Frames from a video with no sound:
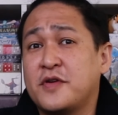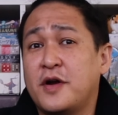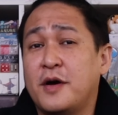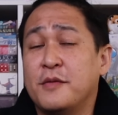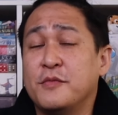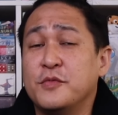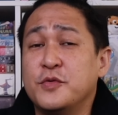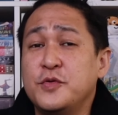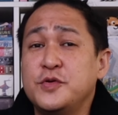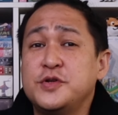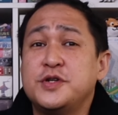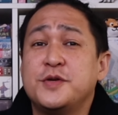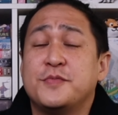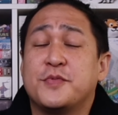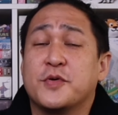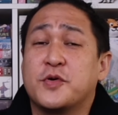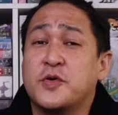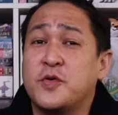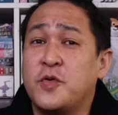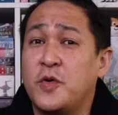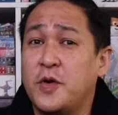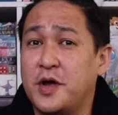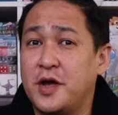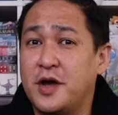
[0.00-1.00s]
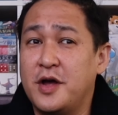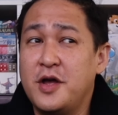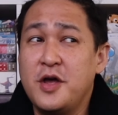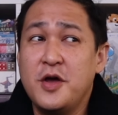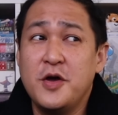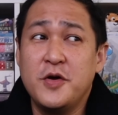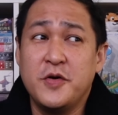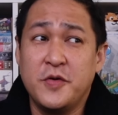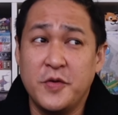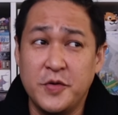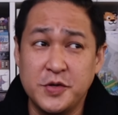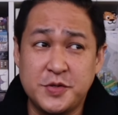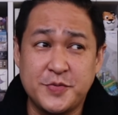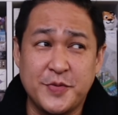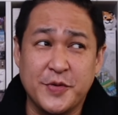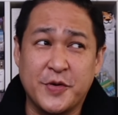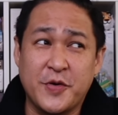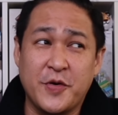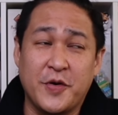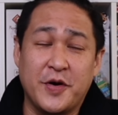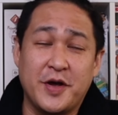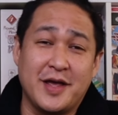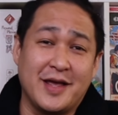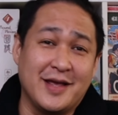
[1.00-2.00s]
from Uchibukoya.
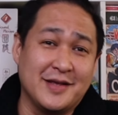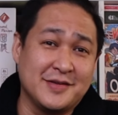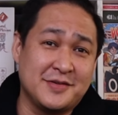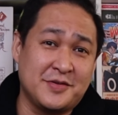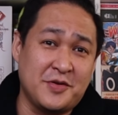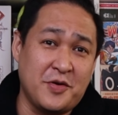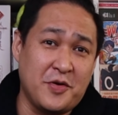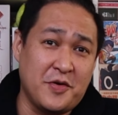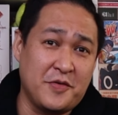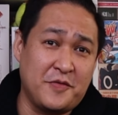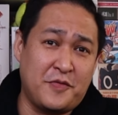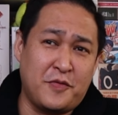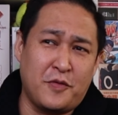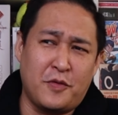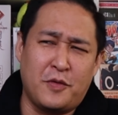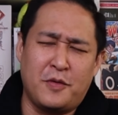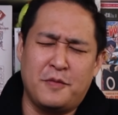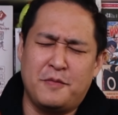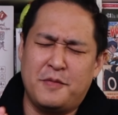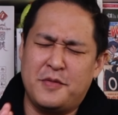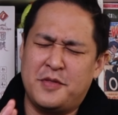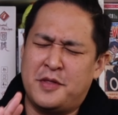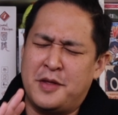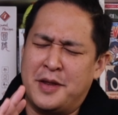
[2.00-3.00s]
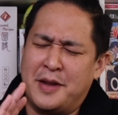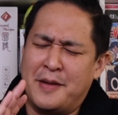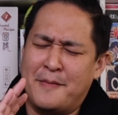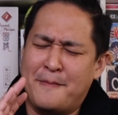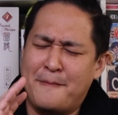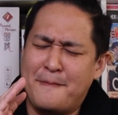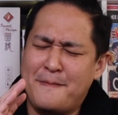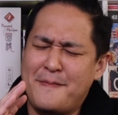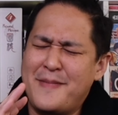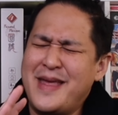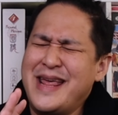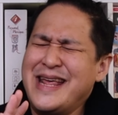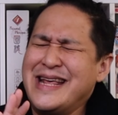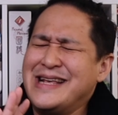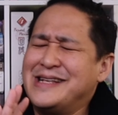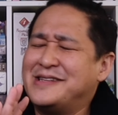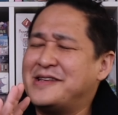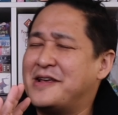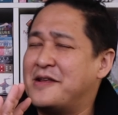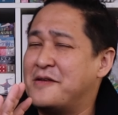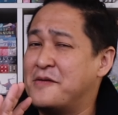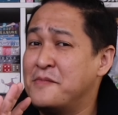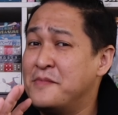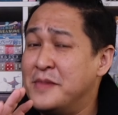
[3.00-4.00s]
Uchibukoya is known for the
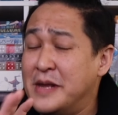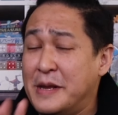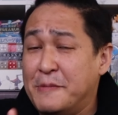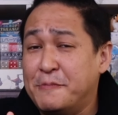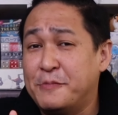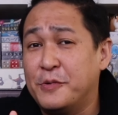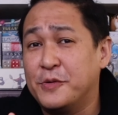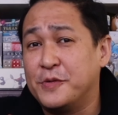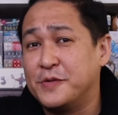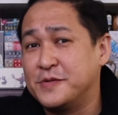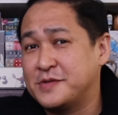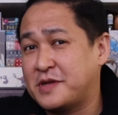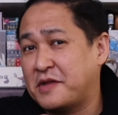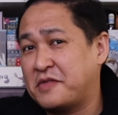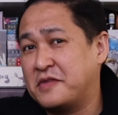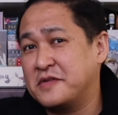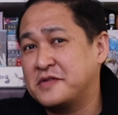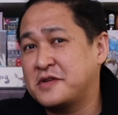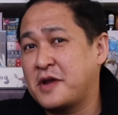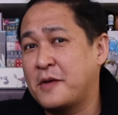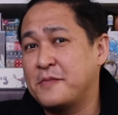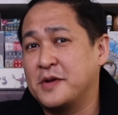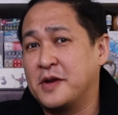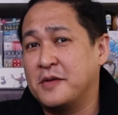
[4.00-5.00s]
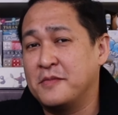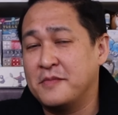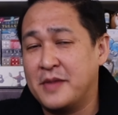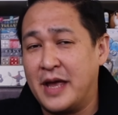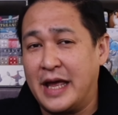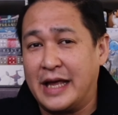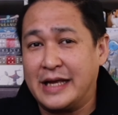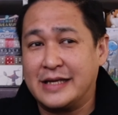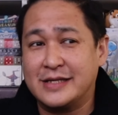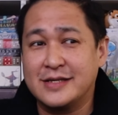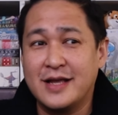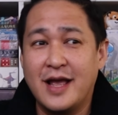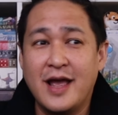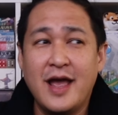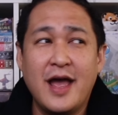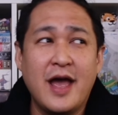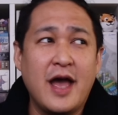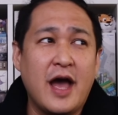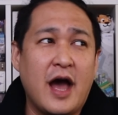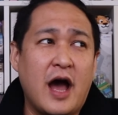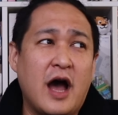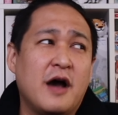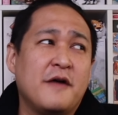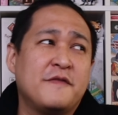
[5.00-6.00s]
amazing meeples that this company makes.
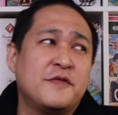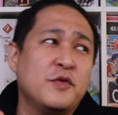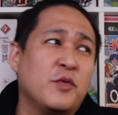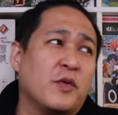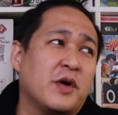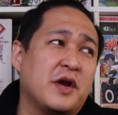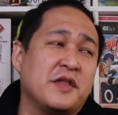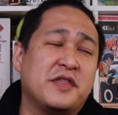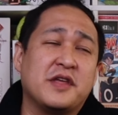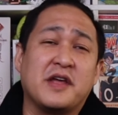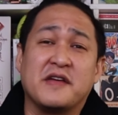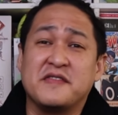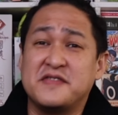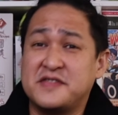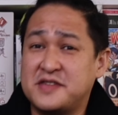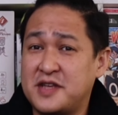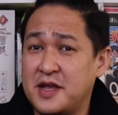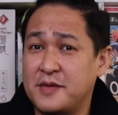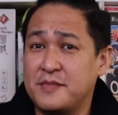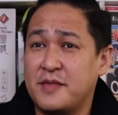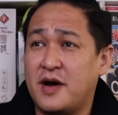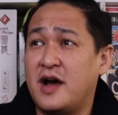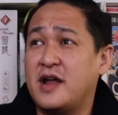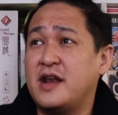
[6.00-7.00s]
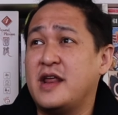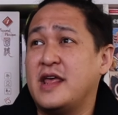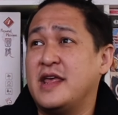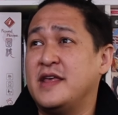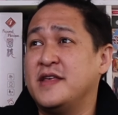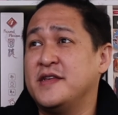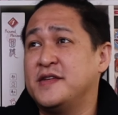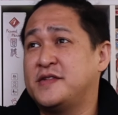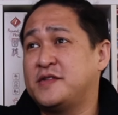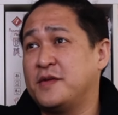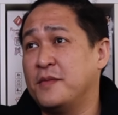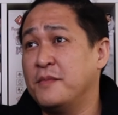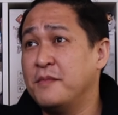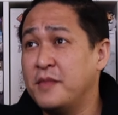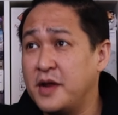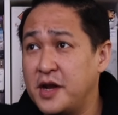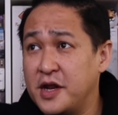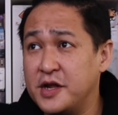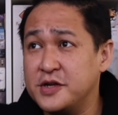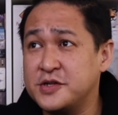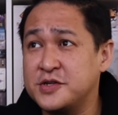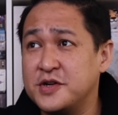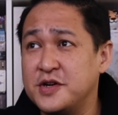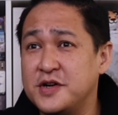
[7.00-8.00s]
Uh, if you want to think of Simon is to
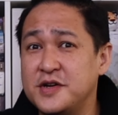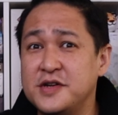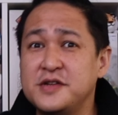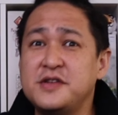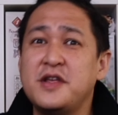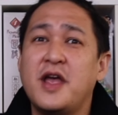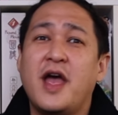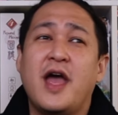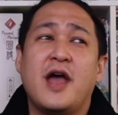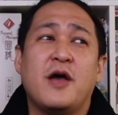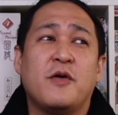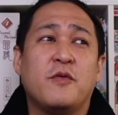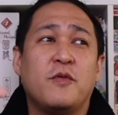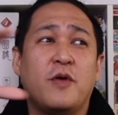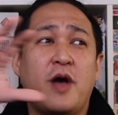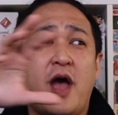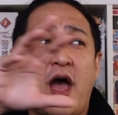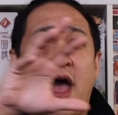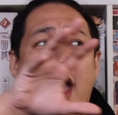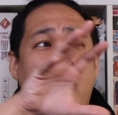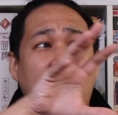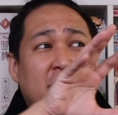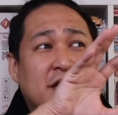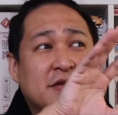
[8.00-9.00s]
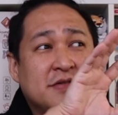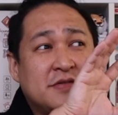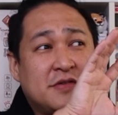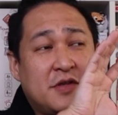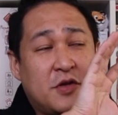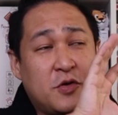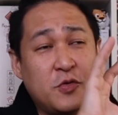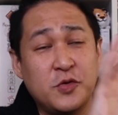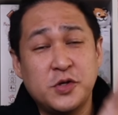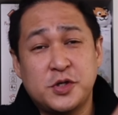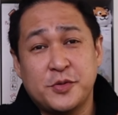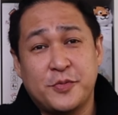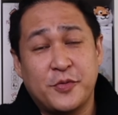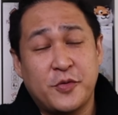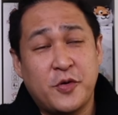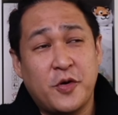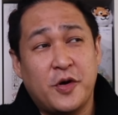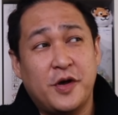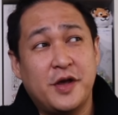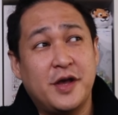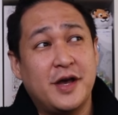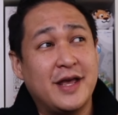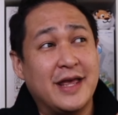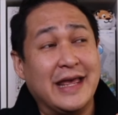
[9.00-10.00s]
miniatures, as
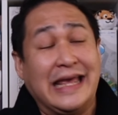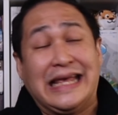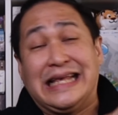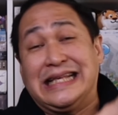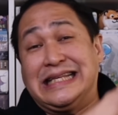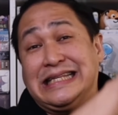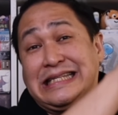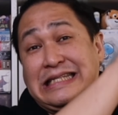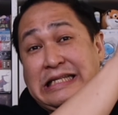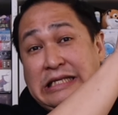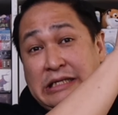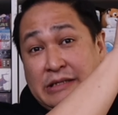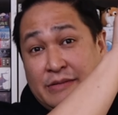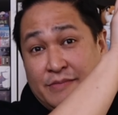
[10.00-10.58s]
Uchibukoya is to